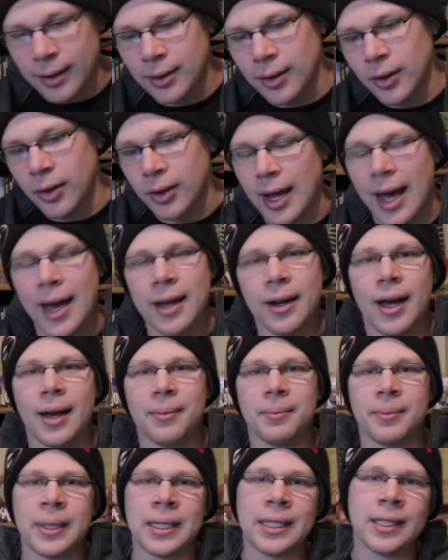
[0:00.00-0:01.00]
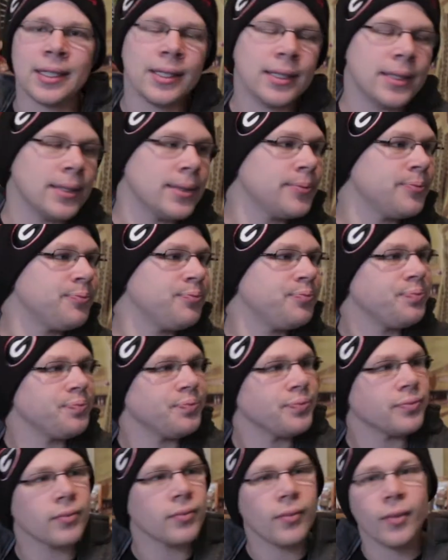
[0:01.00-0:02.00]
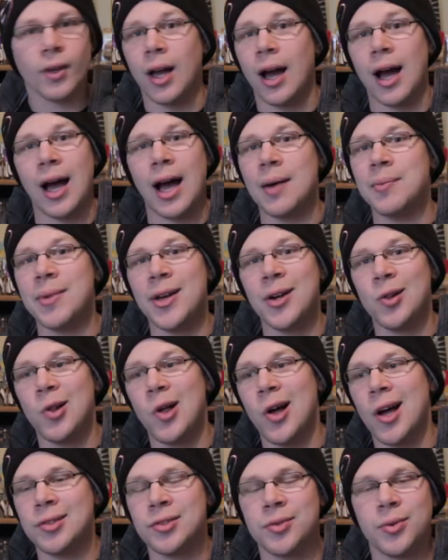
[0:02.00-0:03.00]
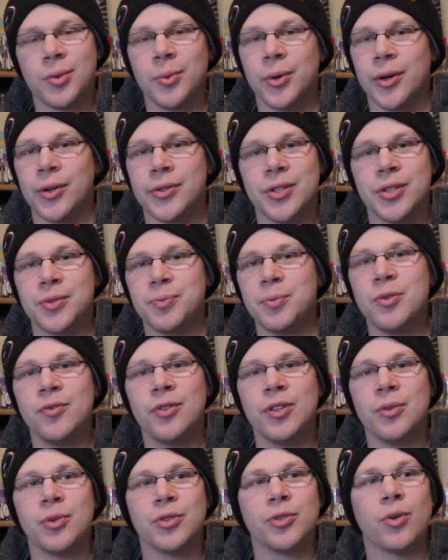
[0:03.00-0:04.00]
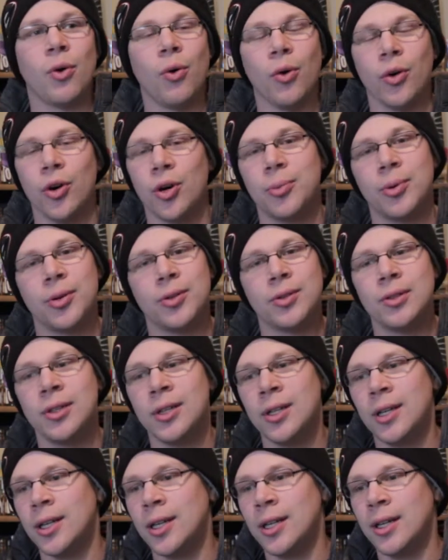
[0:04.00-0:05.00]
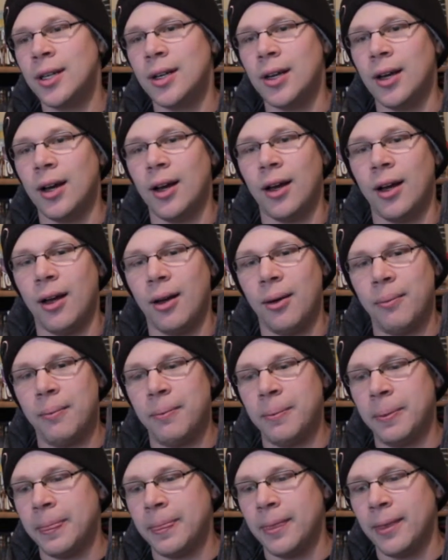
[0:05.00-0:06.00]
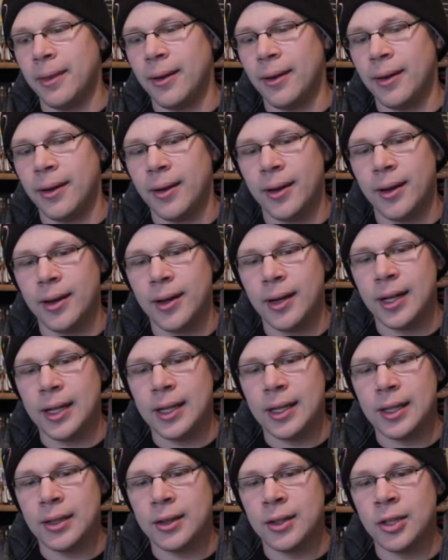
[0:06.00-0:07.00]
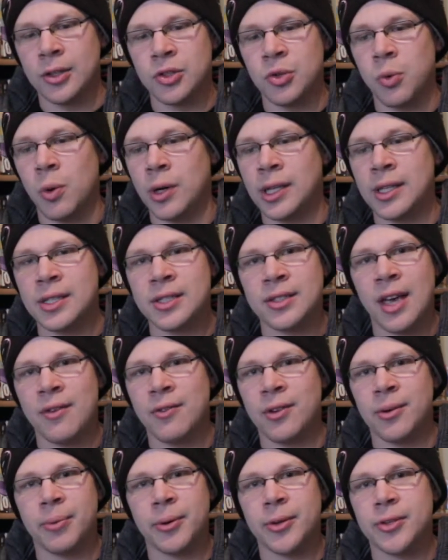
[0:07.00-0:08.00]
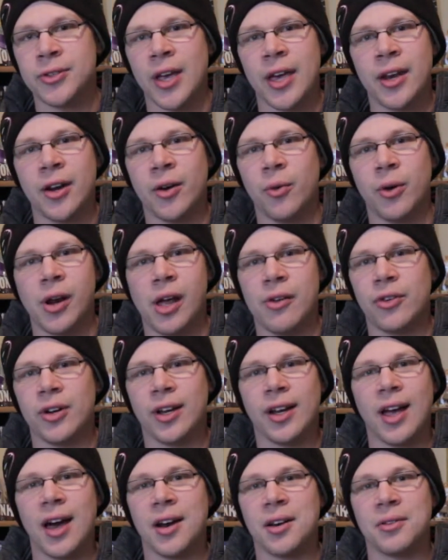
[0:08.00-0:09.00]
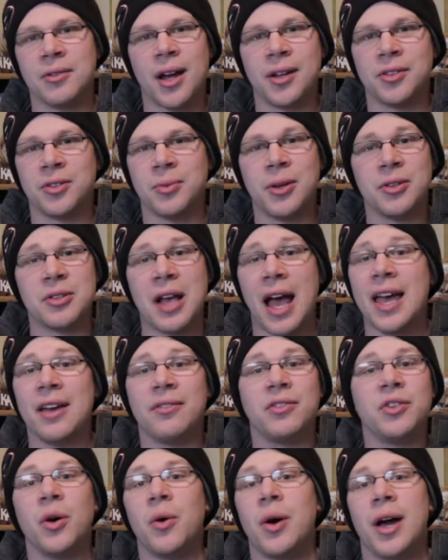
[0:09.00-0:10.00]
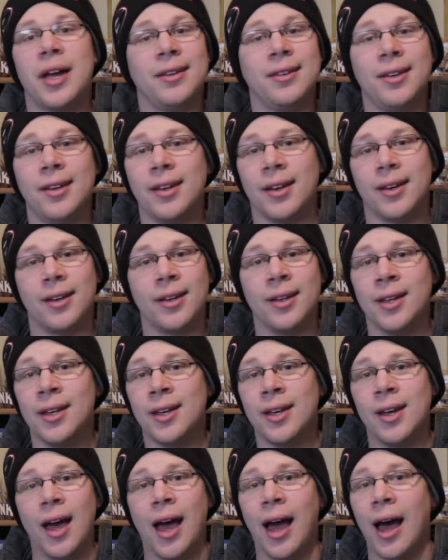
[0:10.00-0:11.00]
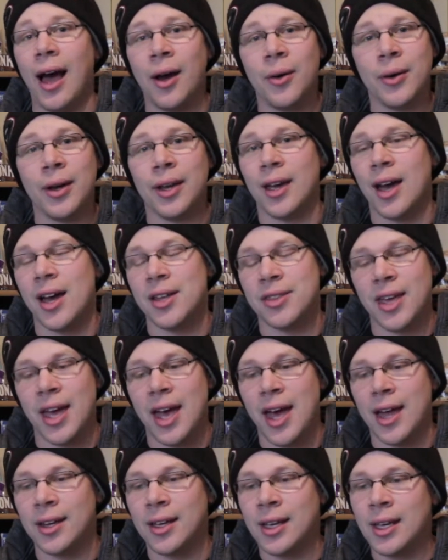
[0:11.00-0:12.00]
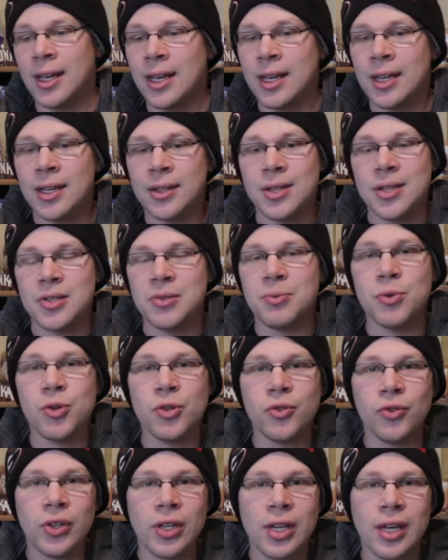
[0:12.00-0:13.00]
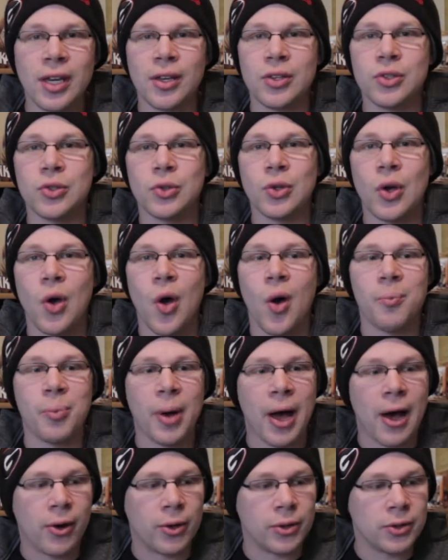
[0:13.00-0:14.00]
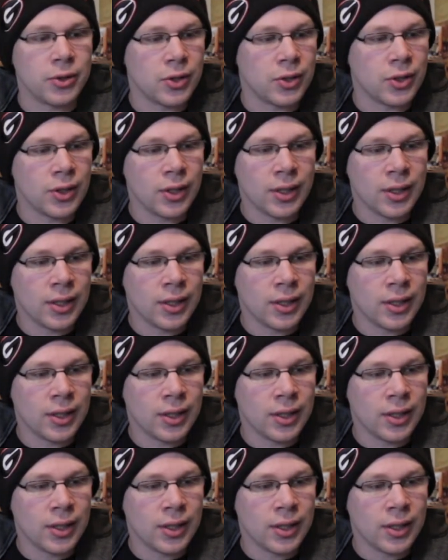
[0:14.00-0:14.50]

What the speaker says: Look, I'm at a loss for words. This movie was horrible. The 27% or whatever it got on Rotten Tomatoes, I have no idea how it got that. This movie is about